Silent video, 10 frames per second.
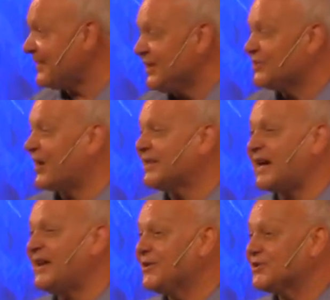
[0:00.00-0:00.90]
Try to
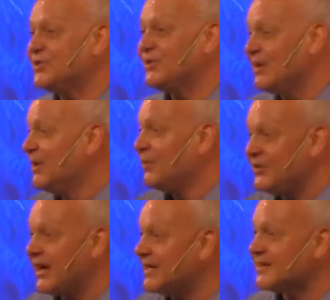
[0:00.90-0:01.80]
tie your shoe when
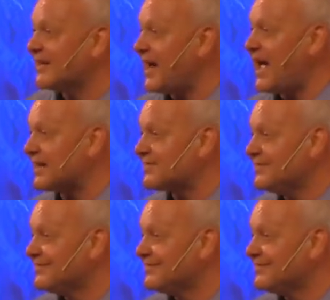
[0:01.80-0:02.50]
your hand's in a cast.